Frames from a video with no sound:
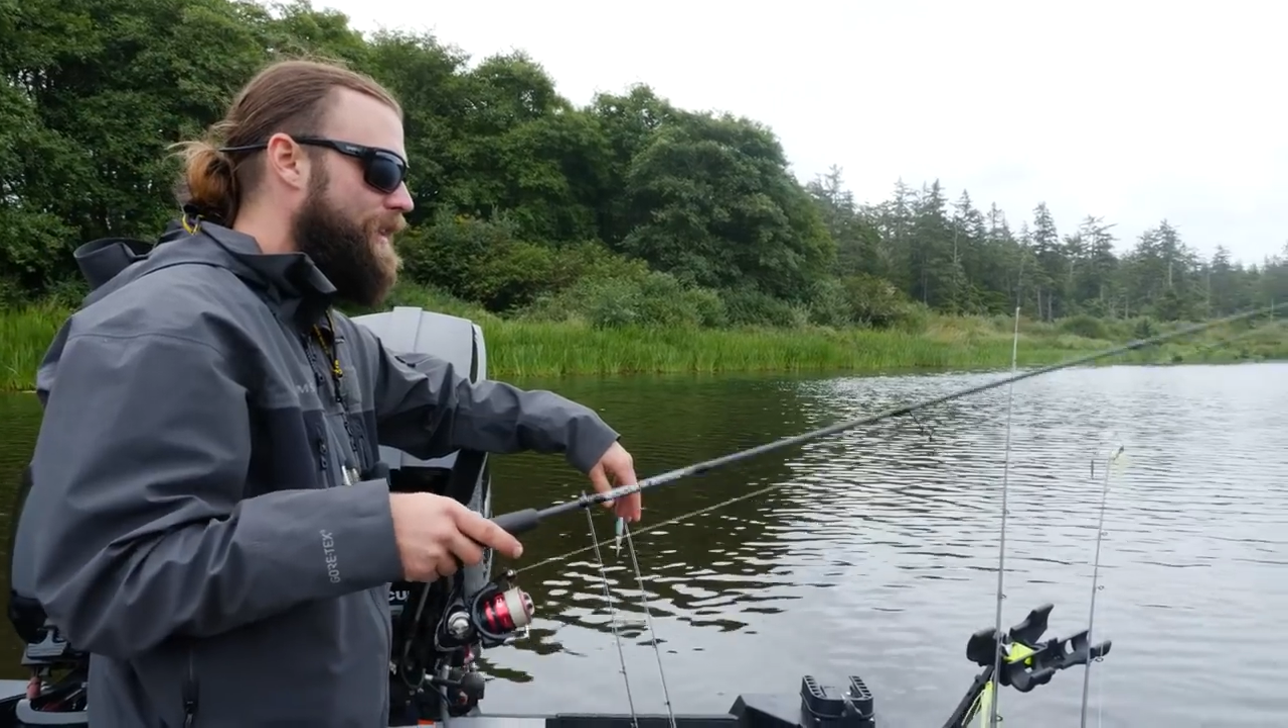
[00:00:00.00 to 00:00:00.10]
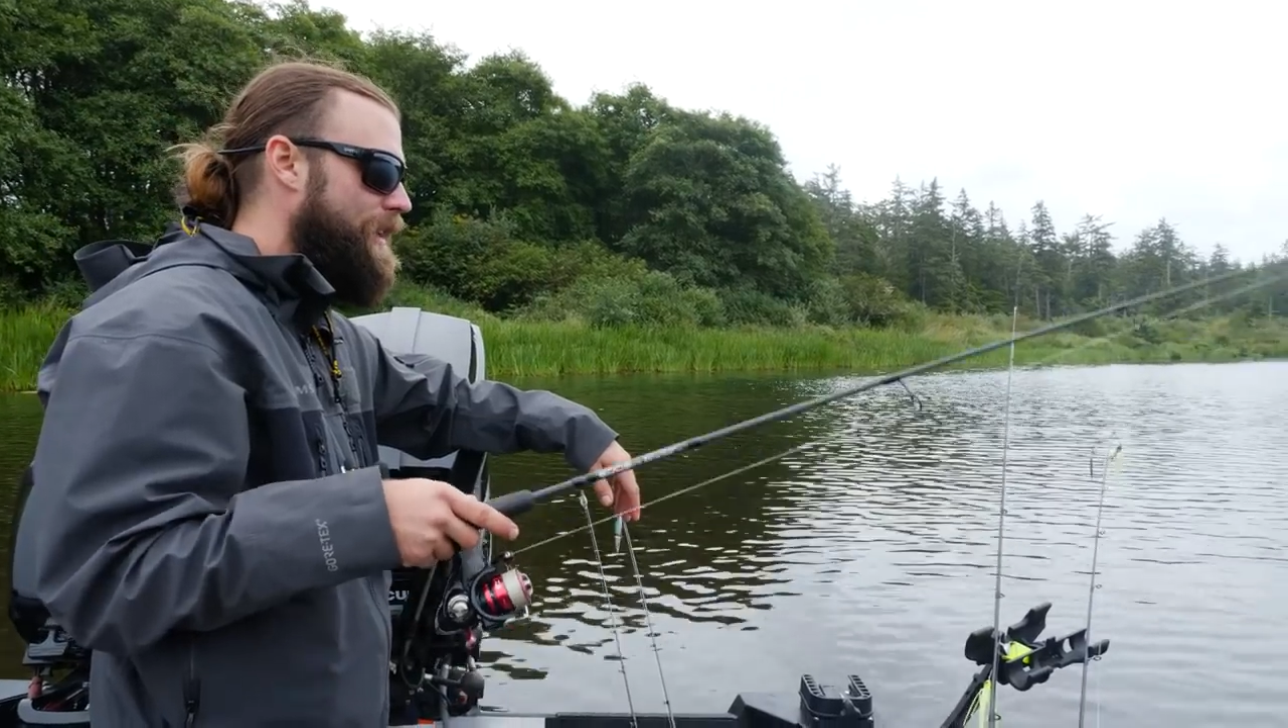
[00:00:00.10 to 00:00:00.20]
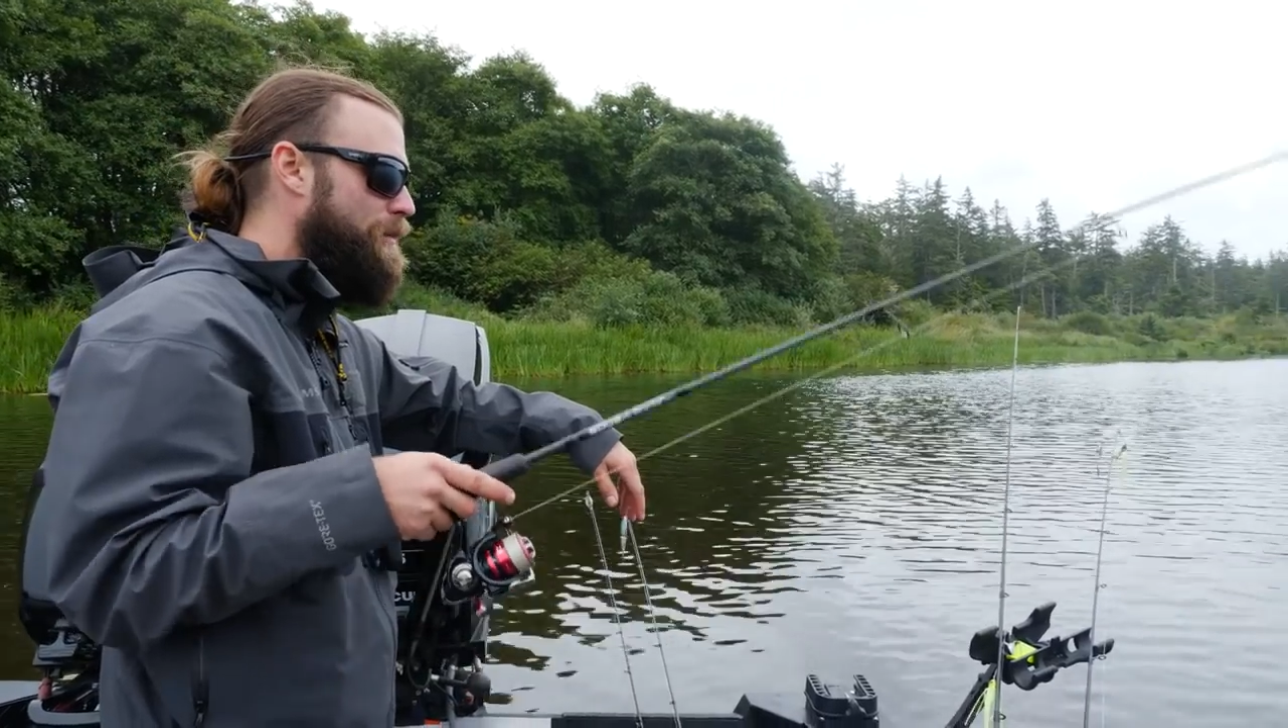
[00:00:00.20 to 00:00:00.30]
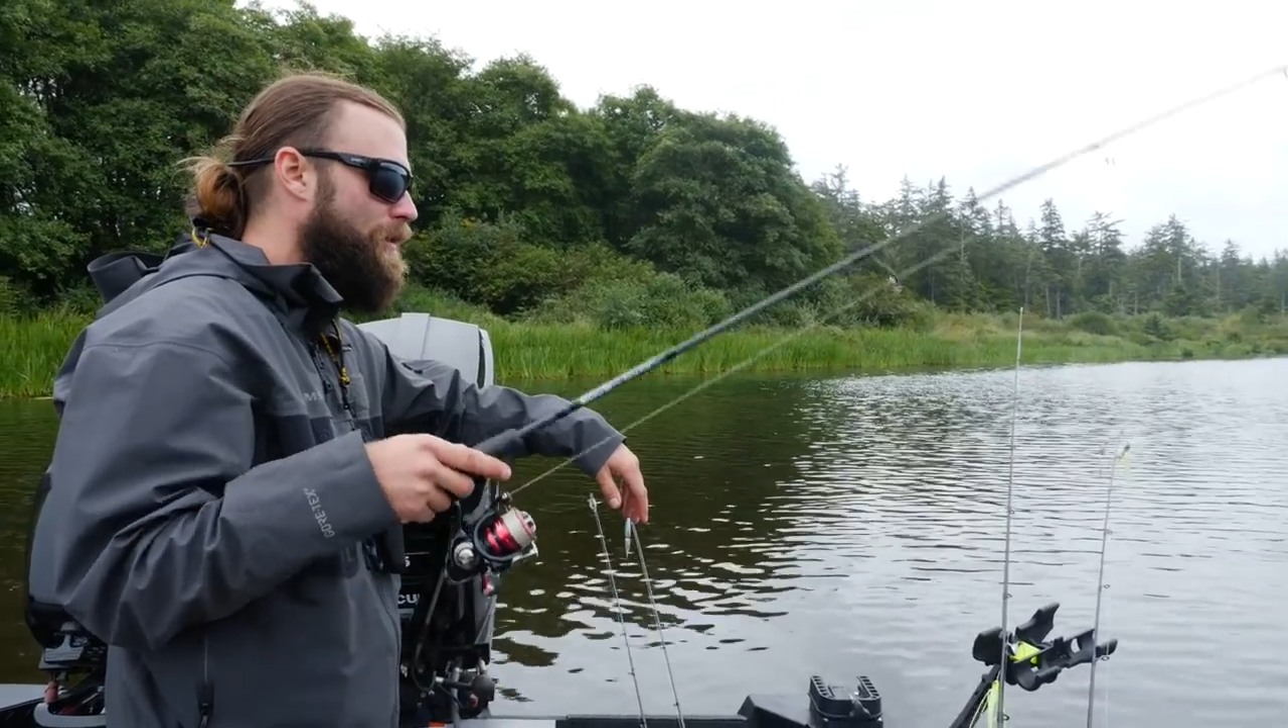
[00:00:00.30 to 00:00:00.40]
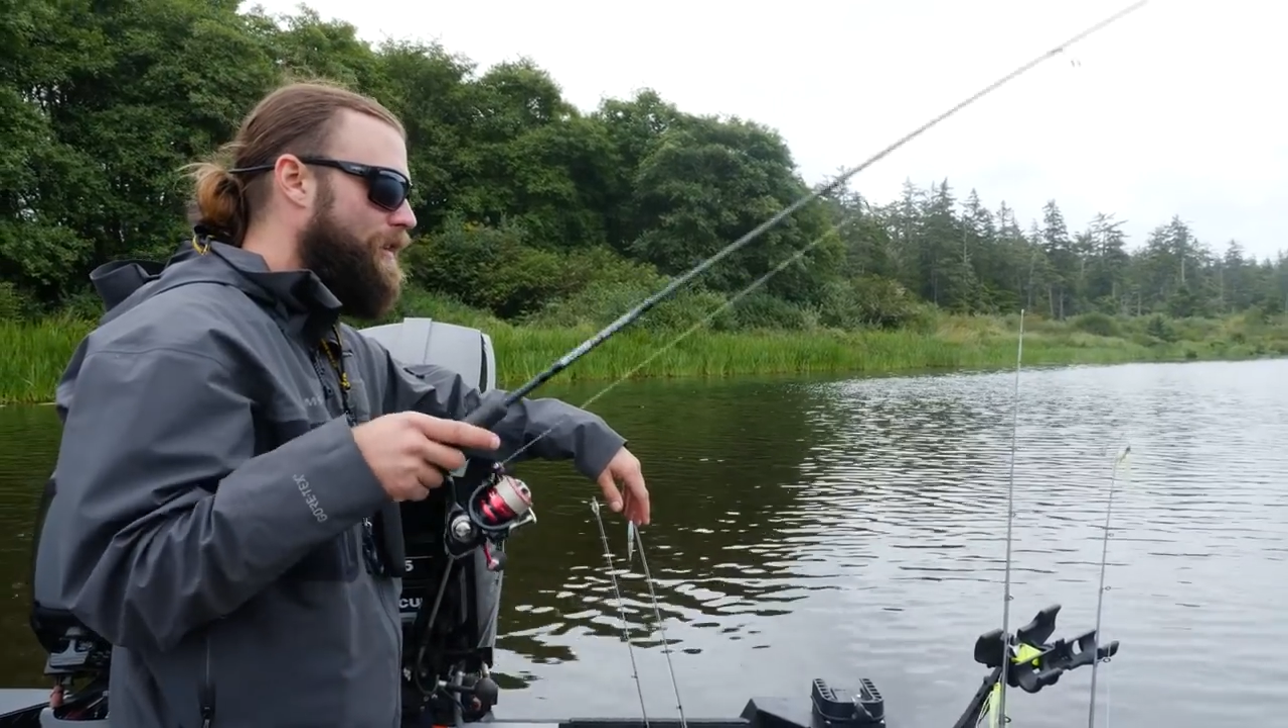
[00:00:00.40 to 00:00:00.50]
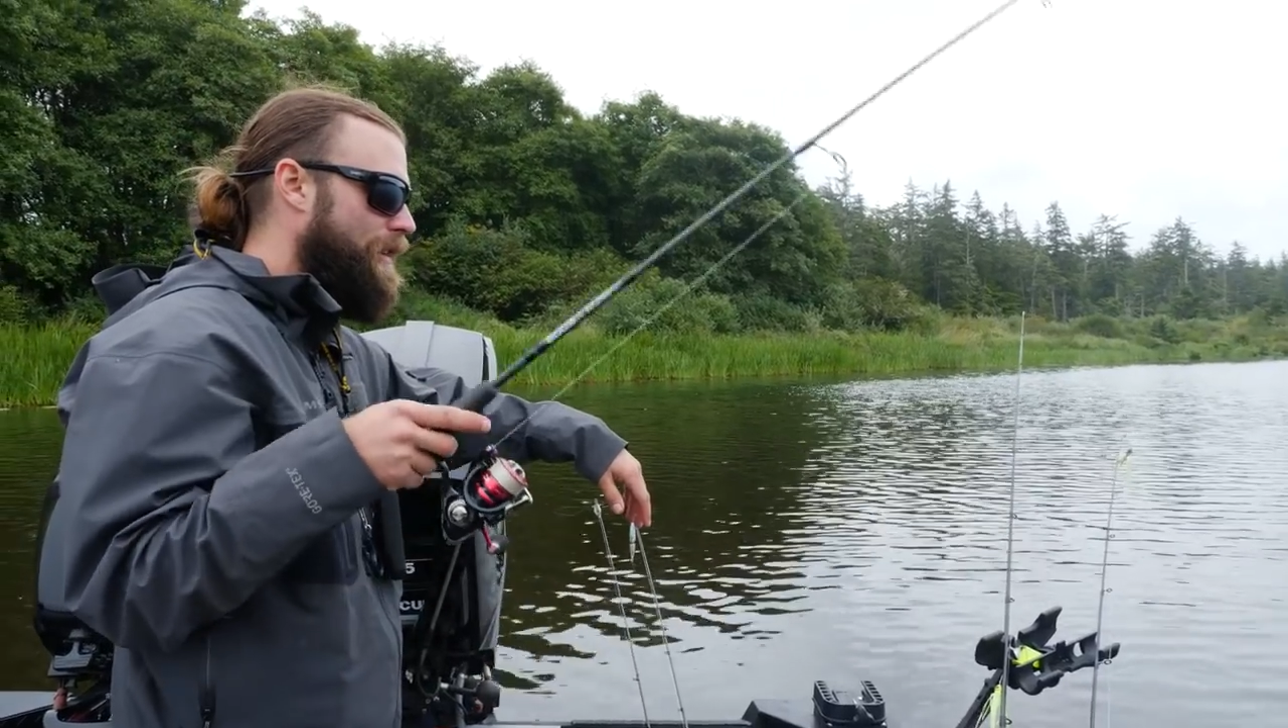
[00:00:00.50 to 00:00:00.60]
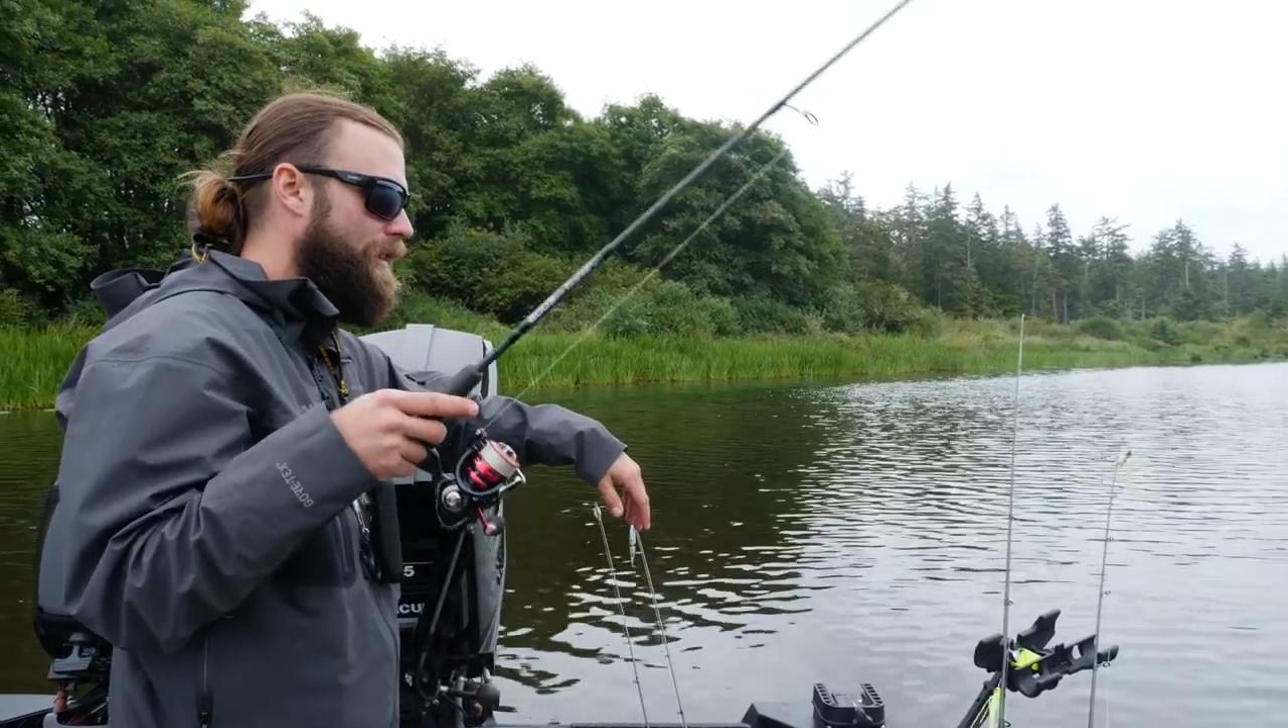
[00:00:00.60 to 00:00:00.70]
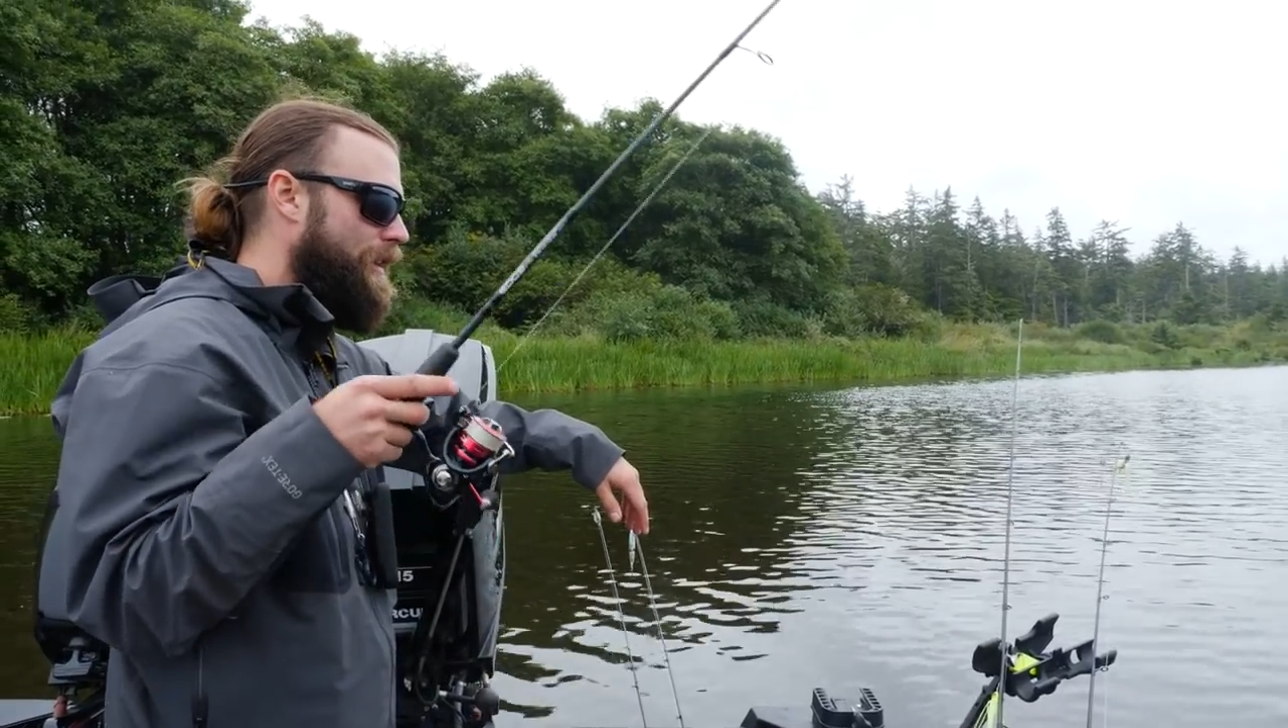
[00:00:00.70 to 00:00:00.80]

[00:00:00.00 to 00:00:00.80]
nibble on it.